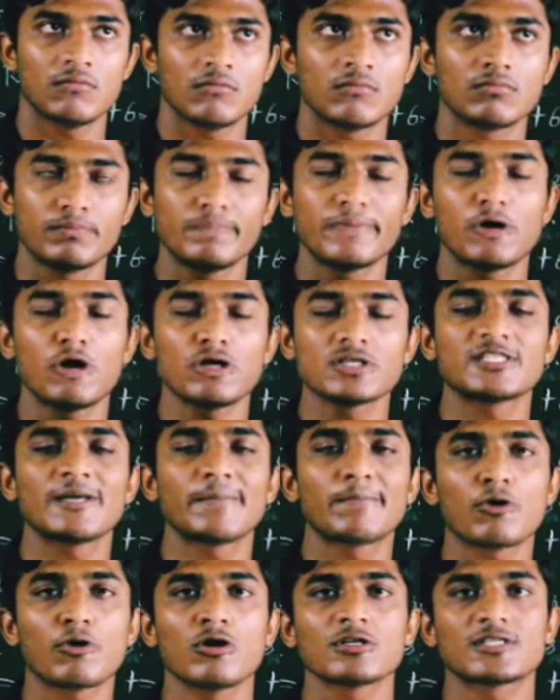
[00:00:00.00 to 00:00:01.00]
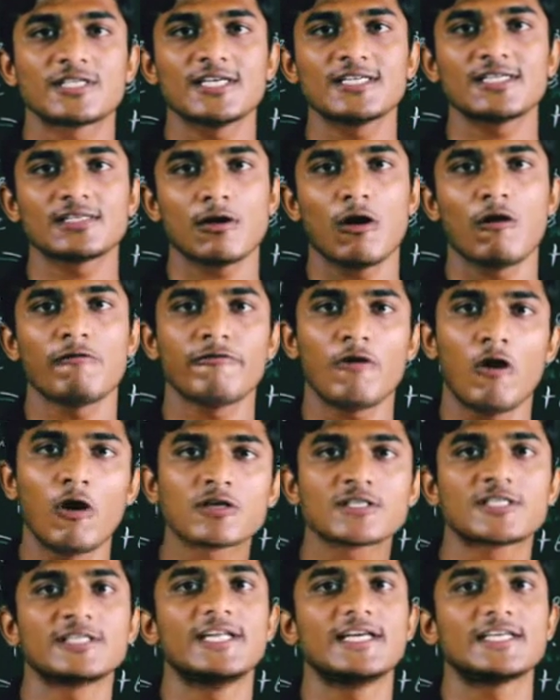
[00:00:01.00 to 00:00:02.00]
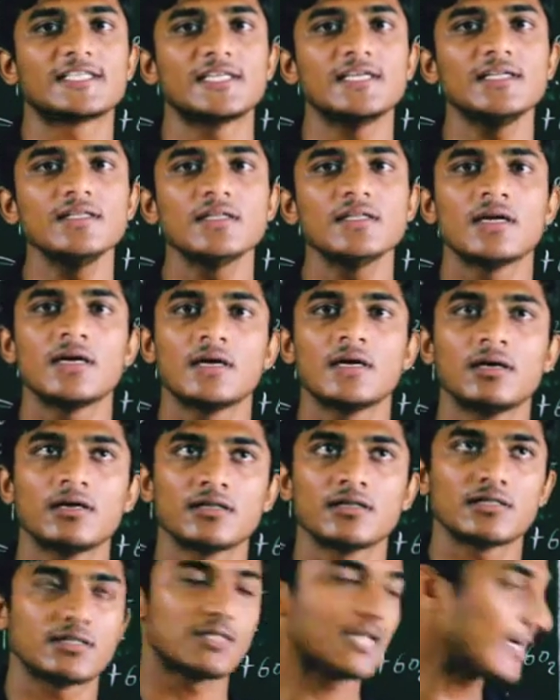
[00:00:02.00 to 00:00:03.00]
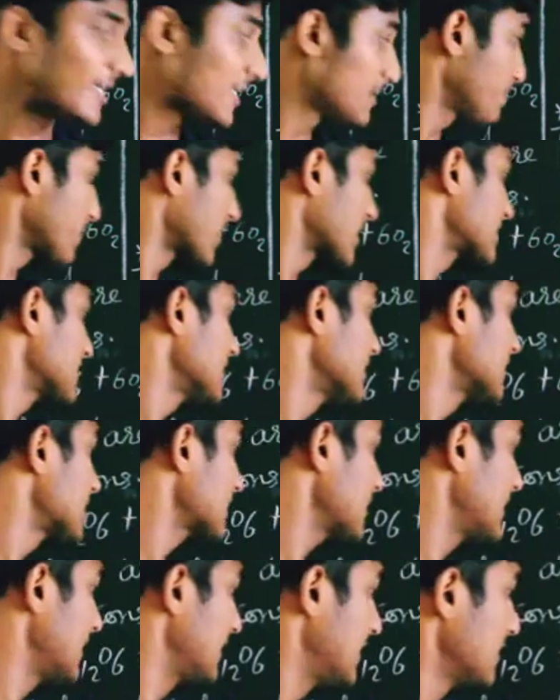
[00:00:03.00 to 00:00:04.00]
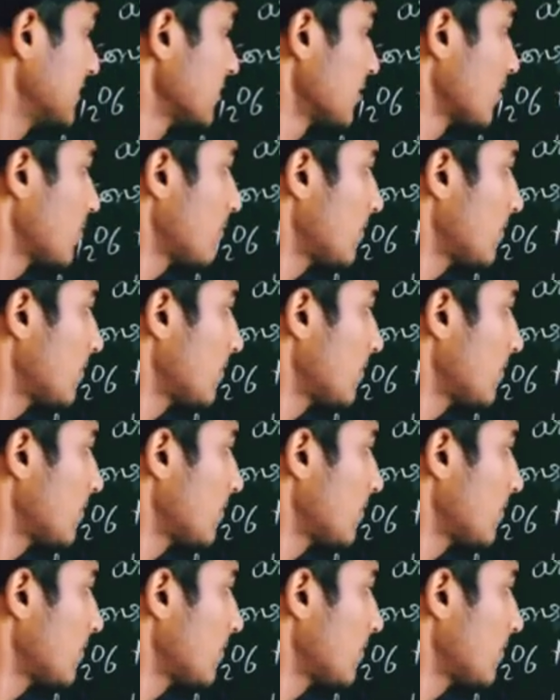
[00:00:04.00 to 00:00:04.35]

the process of oxidation that present in